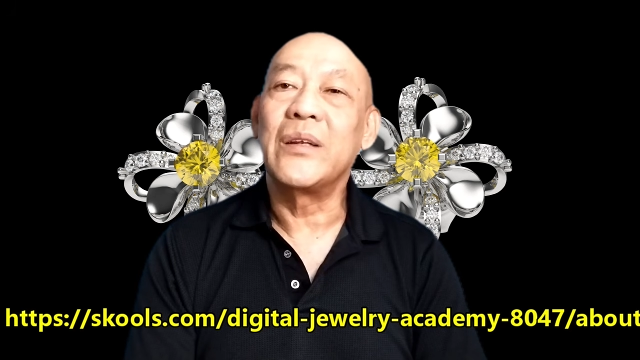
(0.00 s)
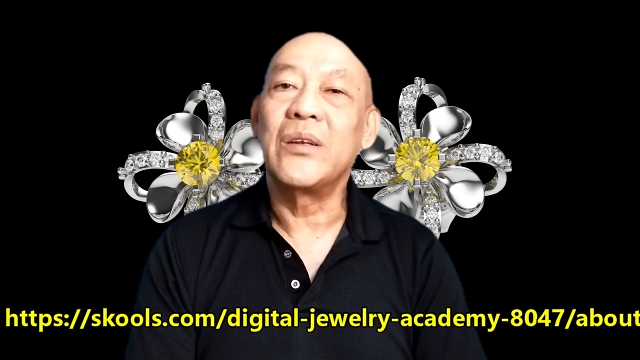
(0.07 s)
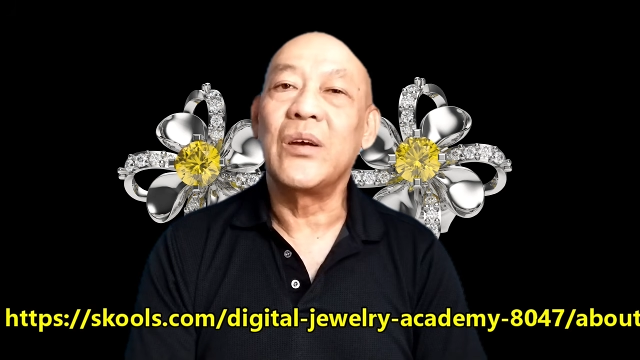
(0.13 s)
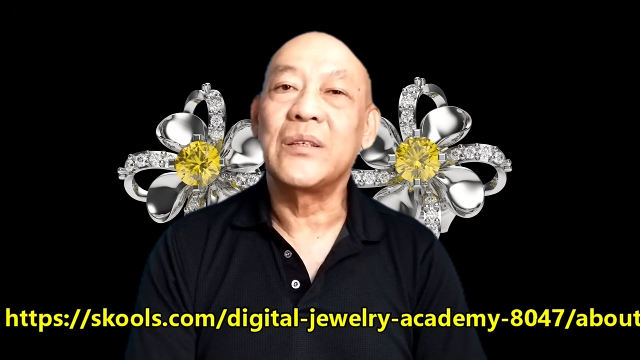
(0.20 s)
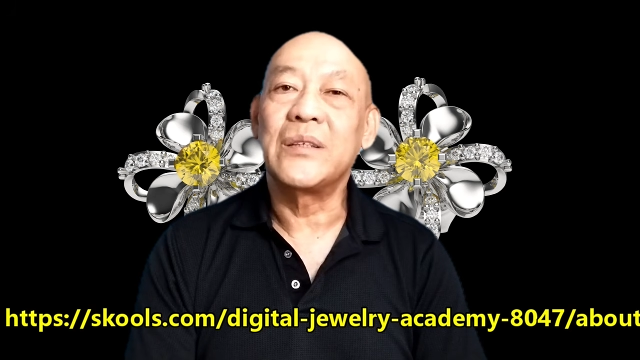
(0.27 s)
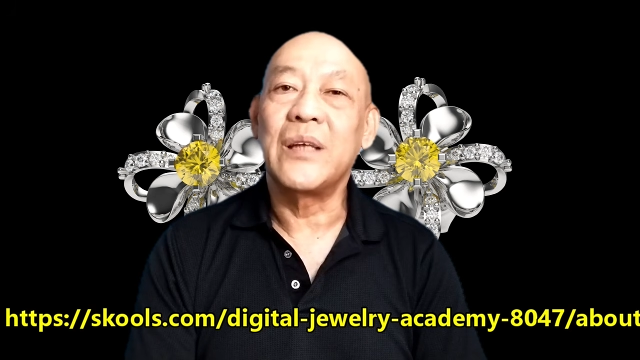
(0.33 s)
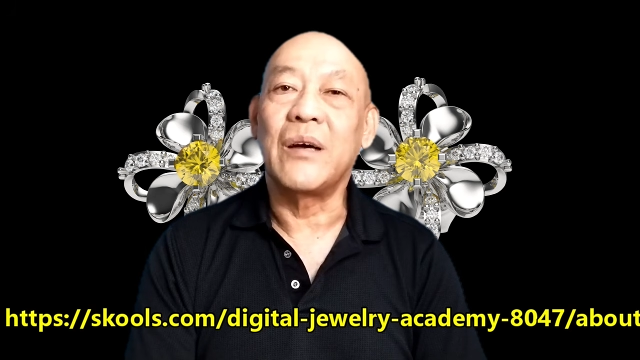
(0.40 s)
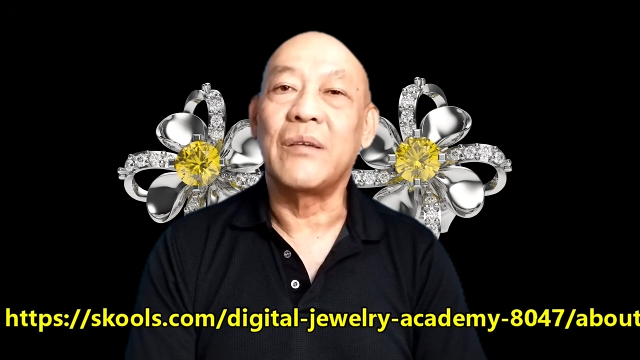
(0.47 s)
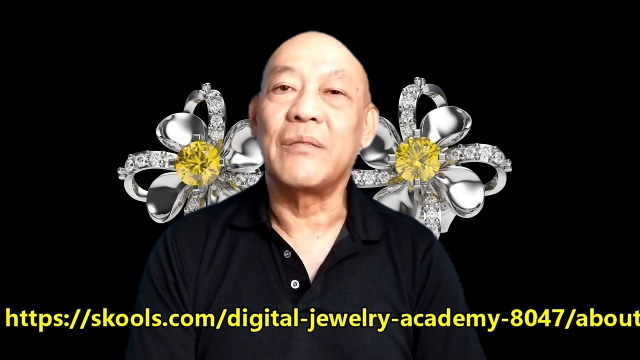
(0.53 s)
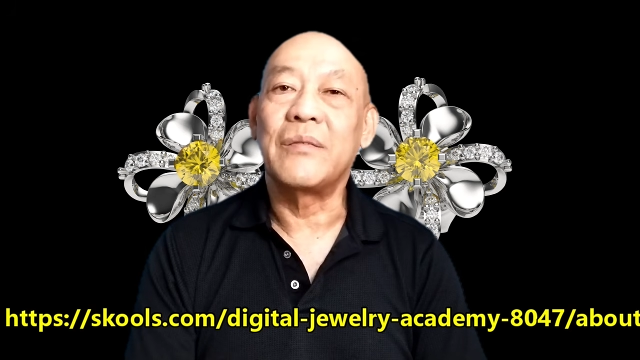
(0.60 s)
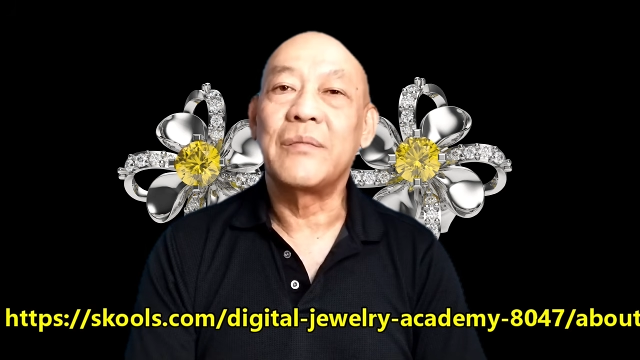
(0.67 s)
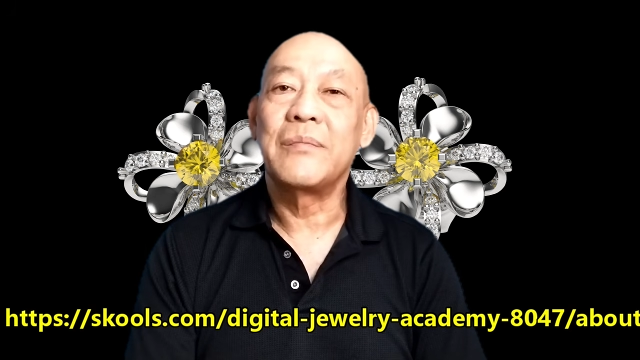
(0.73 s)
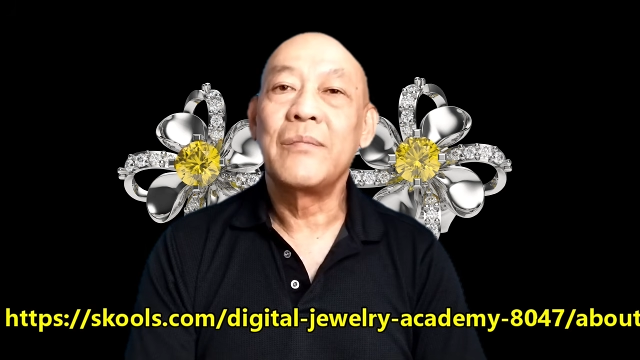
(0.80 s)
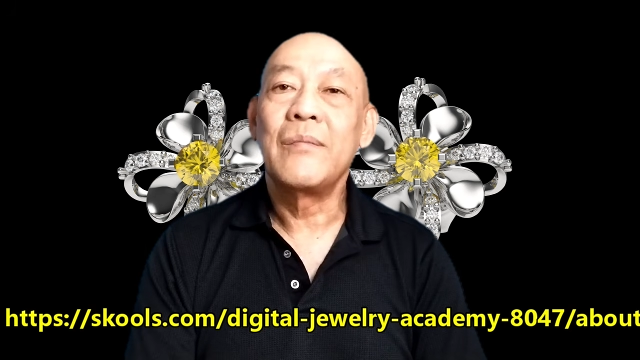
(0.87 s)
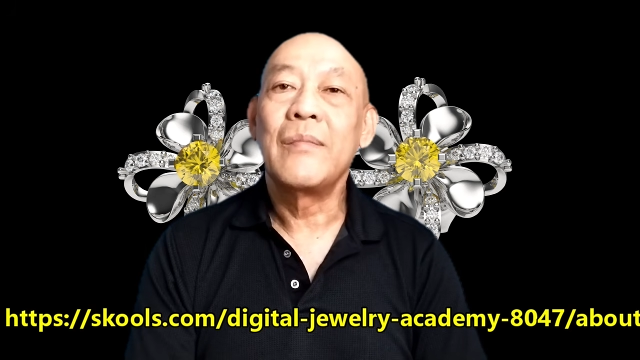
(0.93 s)
yourself.
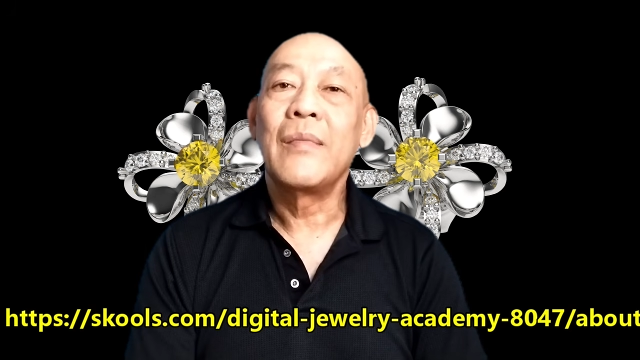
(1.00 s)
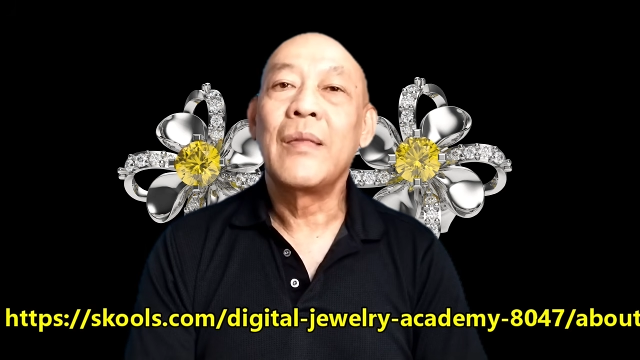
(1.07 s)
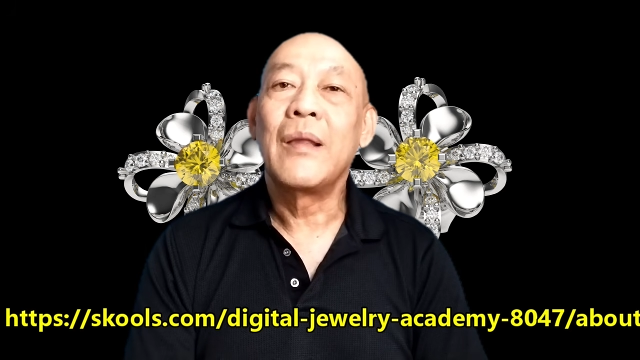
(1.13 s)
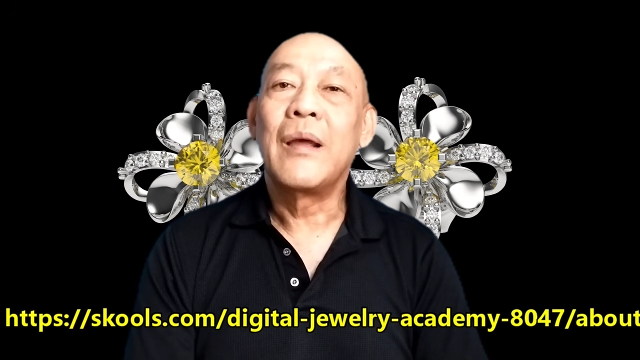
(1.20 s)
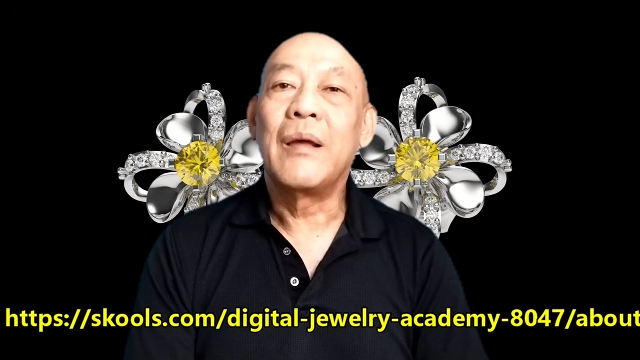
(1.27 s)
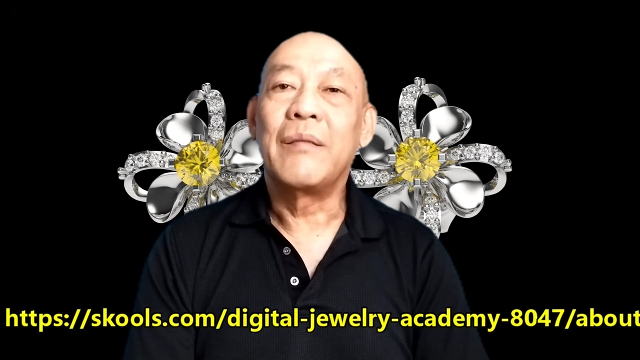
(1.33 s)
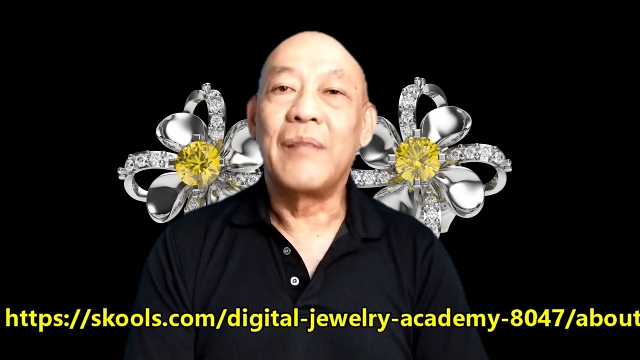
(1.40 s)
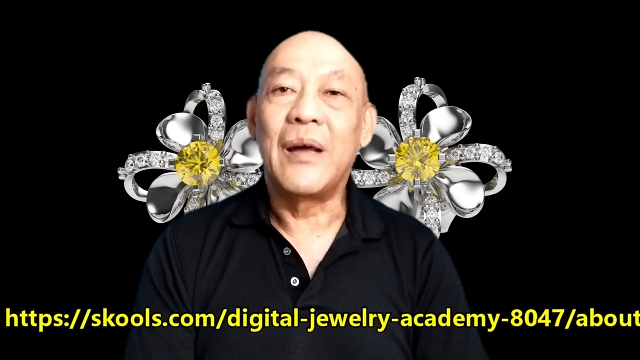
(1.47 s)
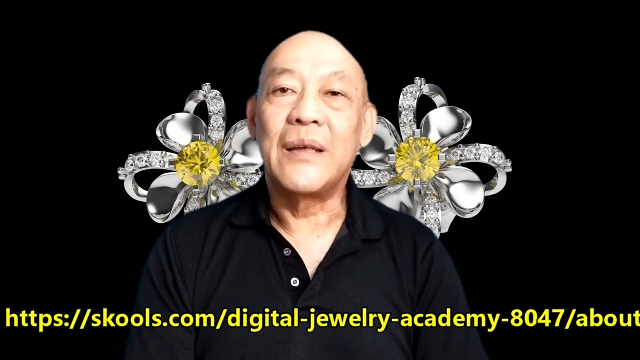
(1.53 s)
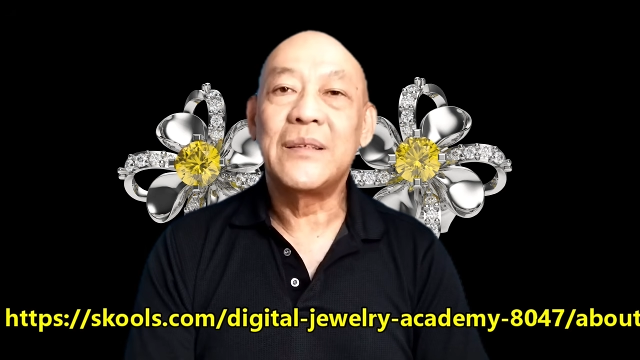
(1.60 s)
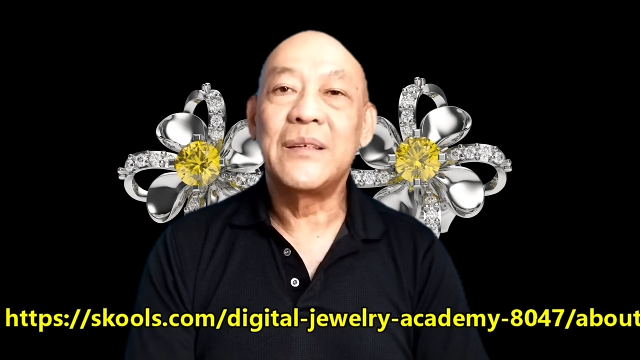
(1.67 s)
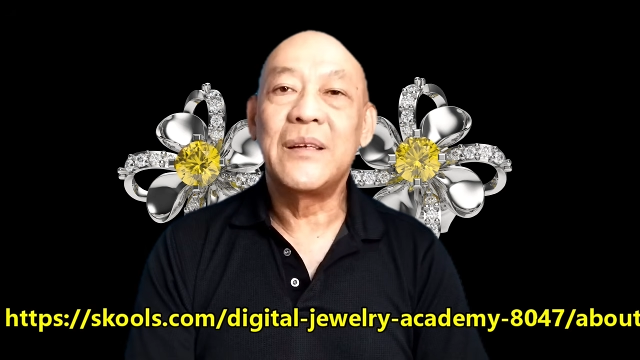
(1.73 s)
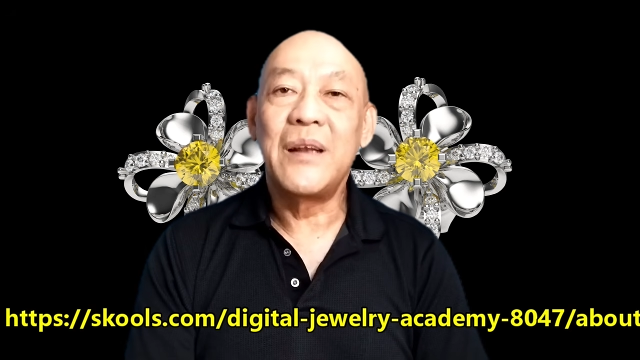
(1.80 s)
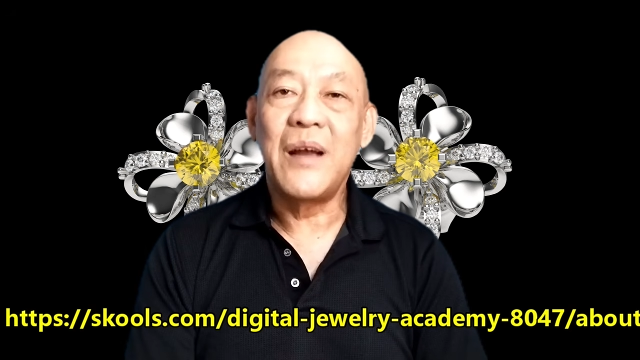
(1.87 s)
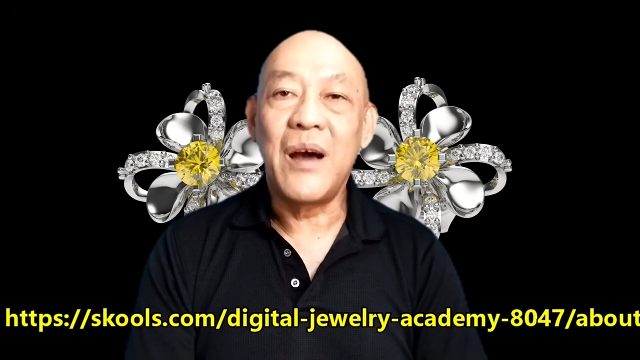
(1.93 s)
That's
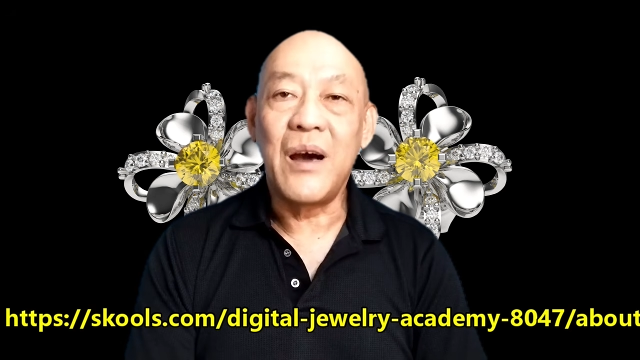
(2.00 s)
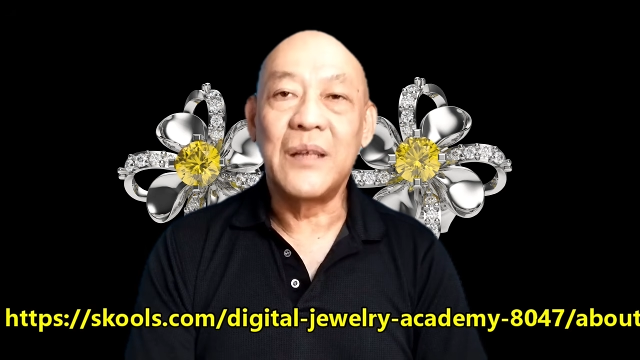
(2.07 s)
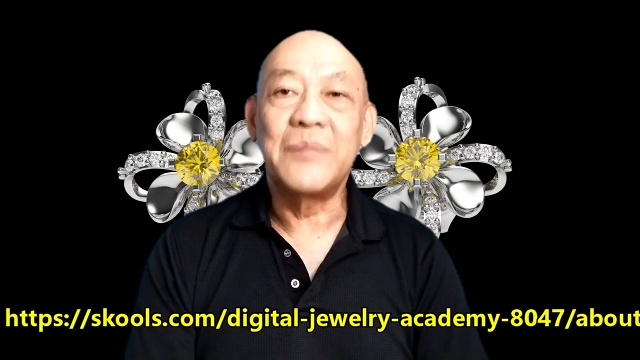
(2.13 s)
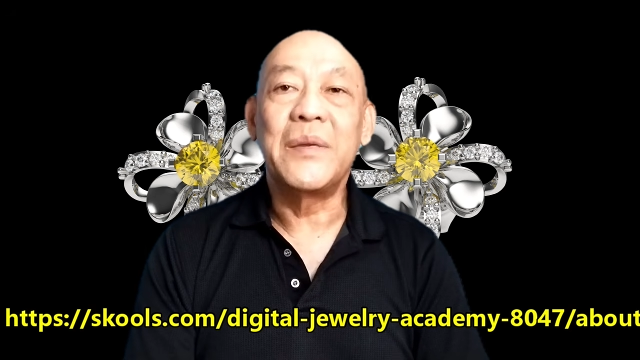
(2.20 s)
not